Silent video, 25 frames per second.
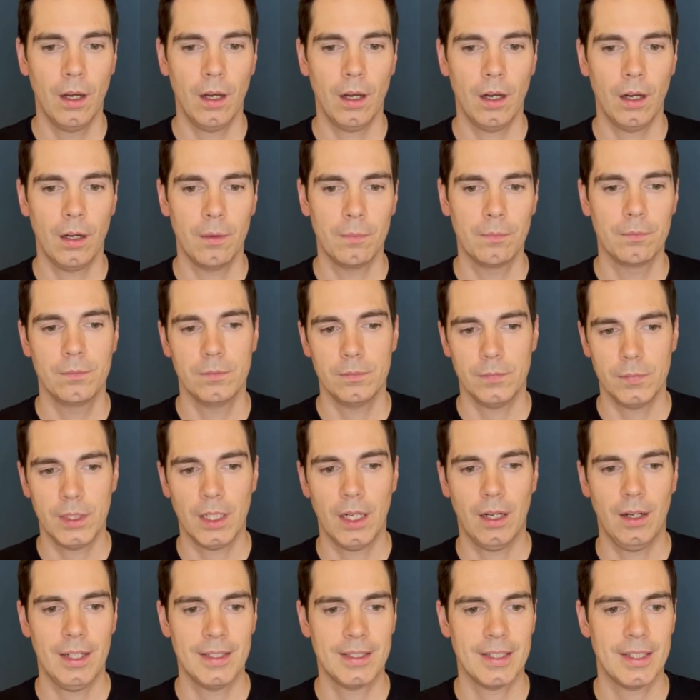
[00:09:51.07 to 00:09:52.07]

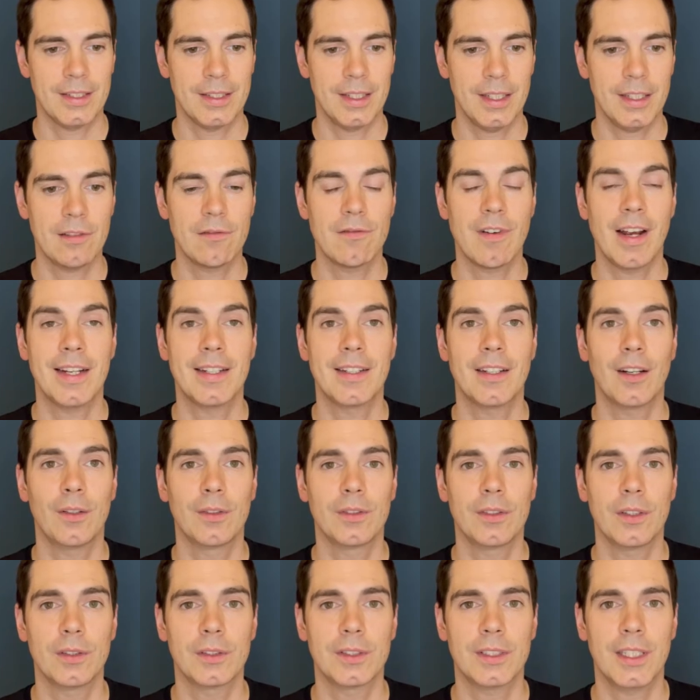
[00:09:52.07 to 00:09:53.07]
Yeah, as I said, write down
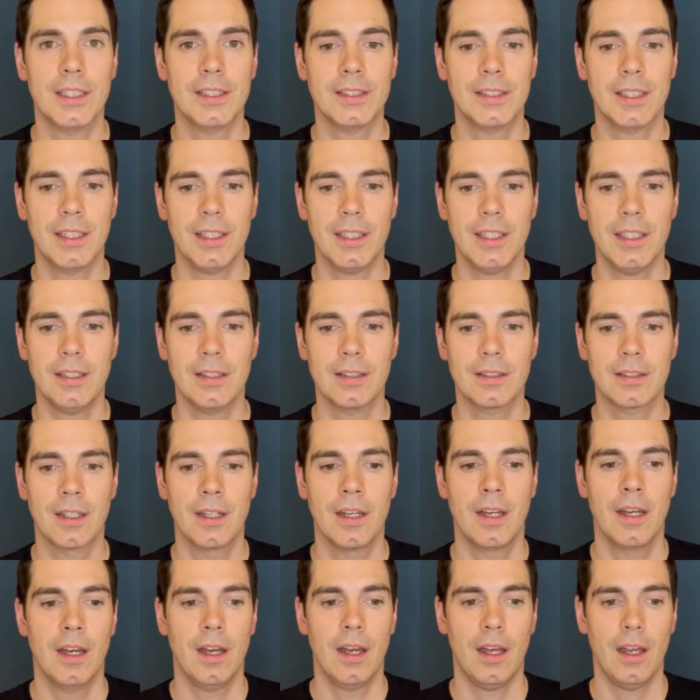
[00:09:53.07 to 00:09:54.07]
those test ideas
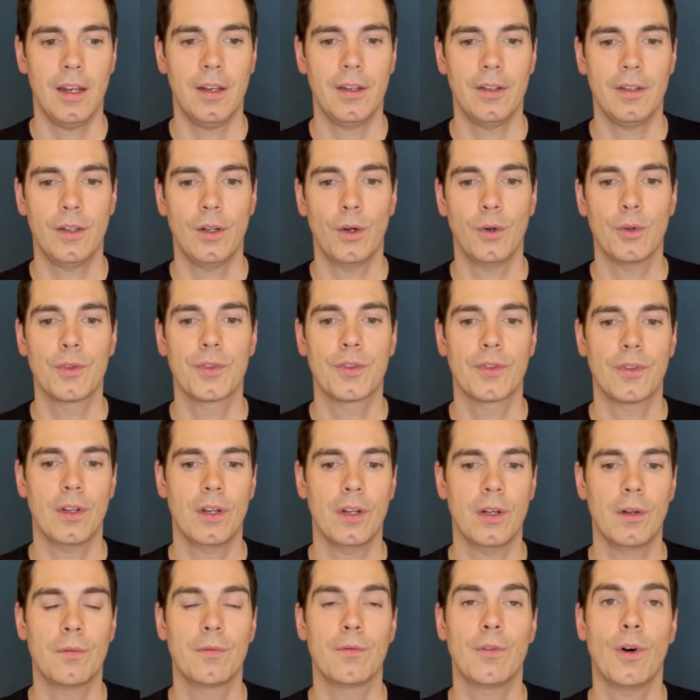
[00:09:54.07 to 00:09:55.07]
and notes
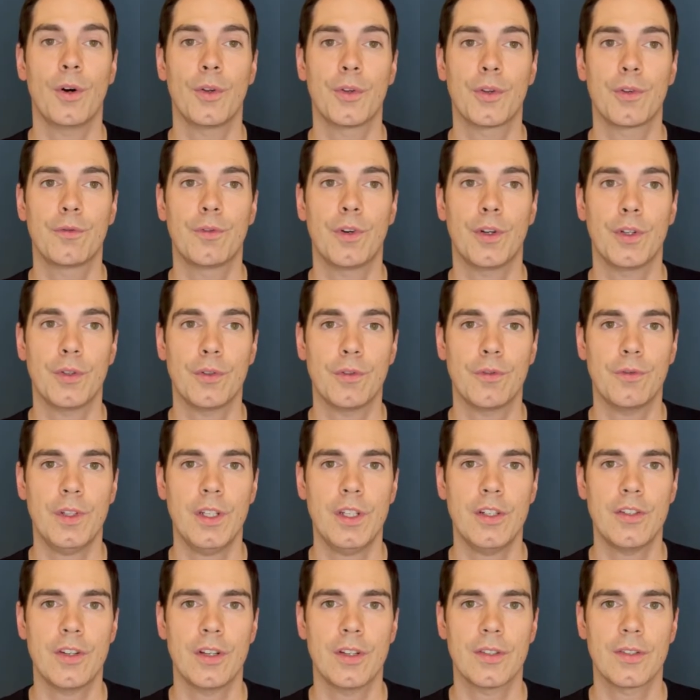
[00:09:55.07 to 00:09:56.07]
also for new
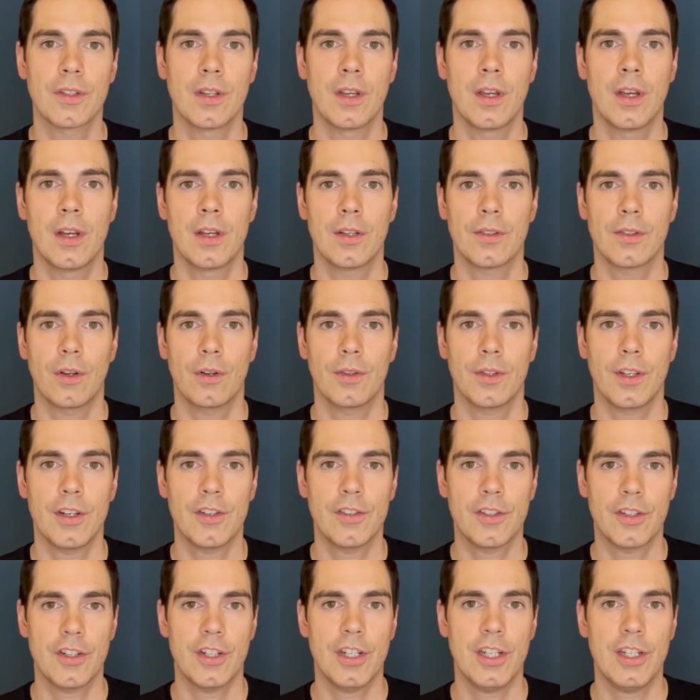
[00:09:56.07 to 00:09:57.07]
features. So the
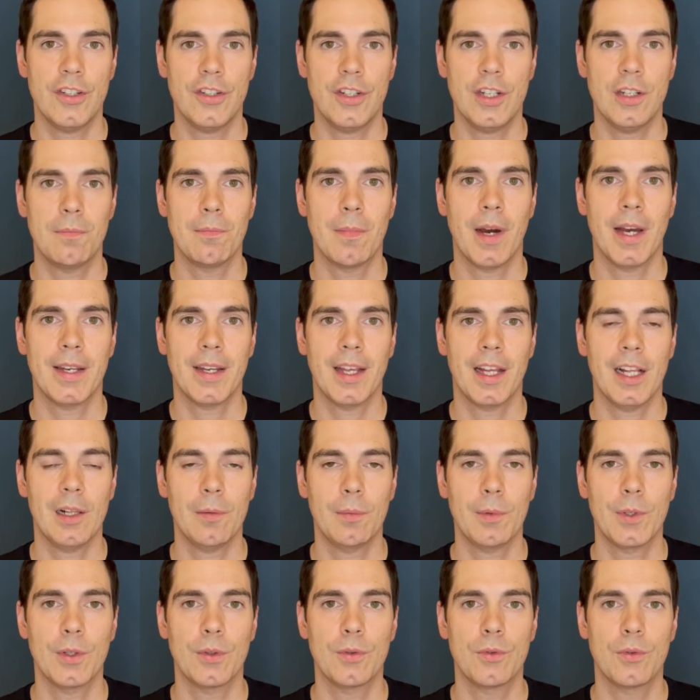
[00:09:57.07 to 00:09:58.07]
cheat sheet might
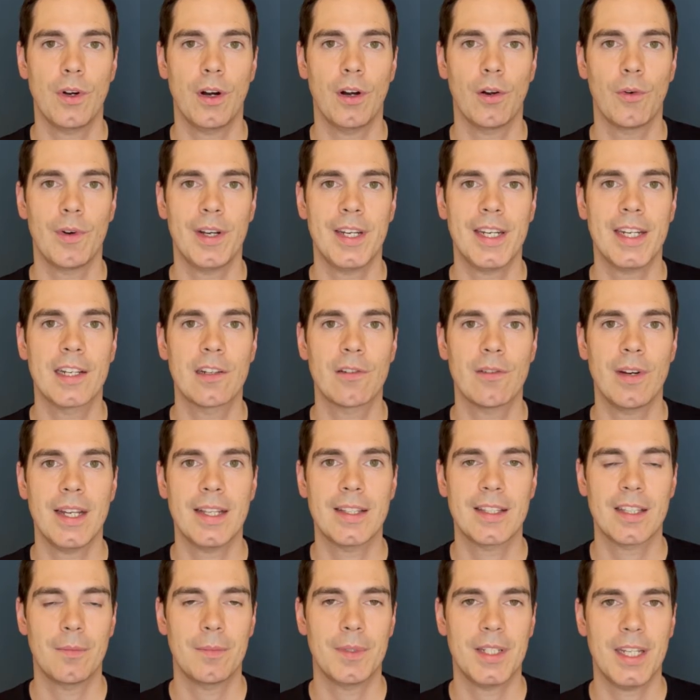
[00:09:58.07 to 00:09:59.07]
help you to already create
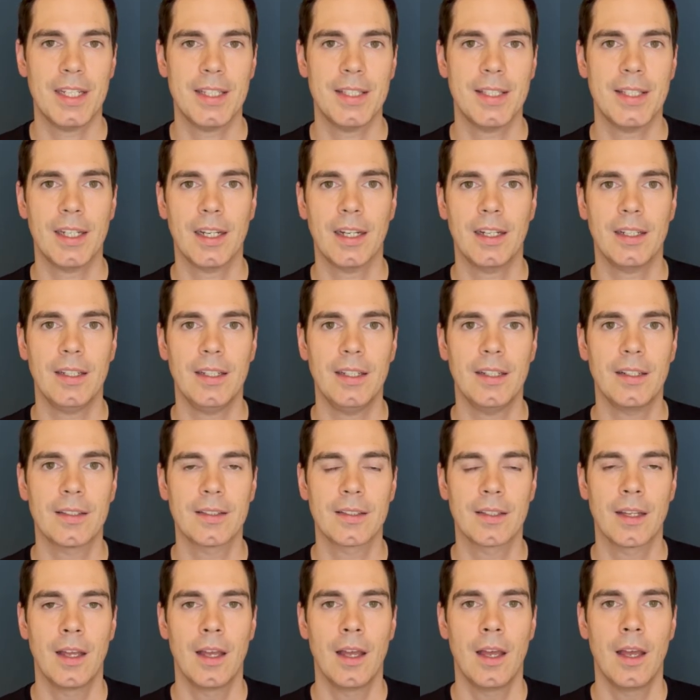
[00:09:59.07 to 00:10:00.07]
some testing
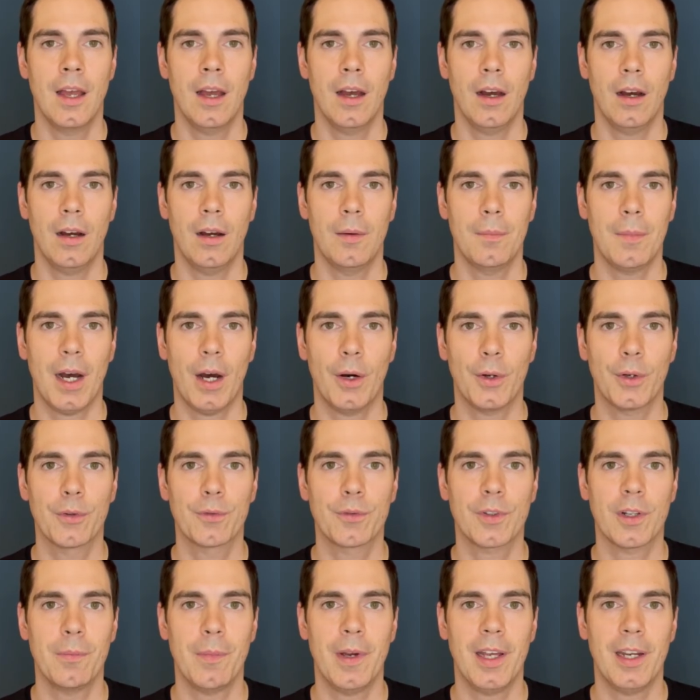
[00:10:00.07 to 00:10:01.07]
ideas out of
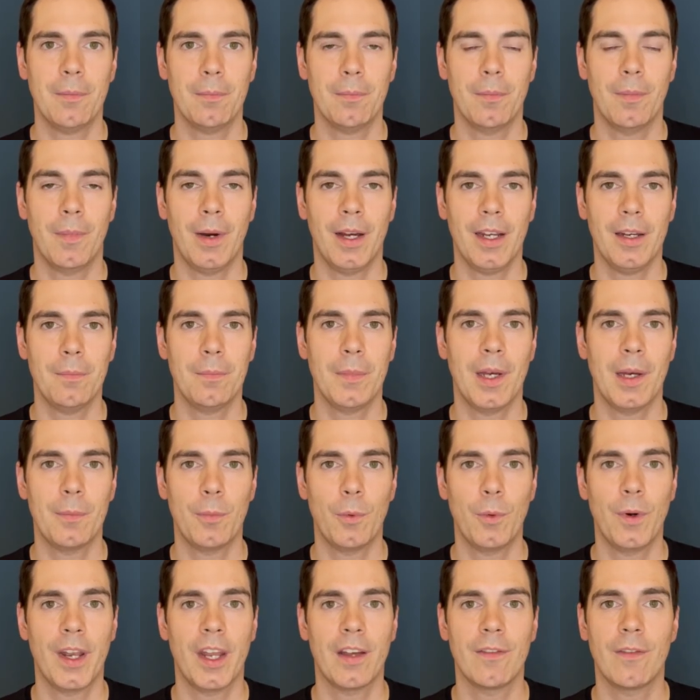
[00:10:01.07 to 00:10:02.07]
the main mind map
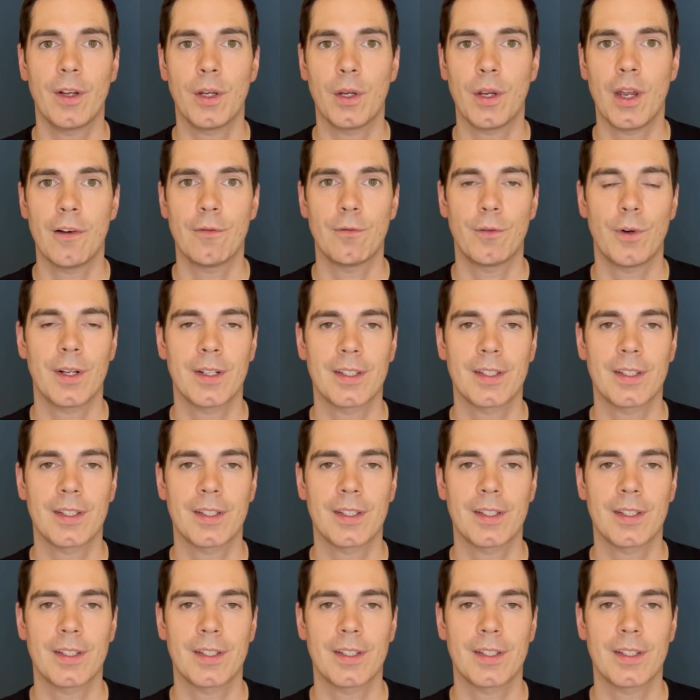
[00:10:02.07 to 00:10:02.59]
whenever you have, for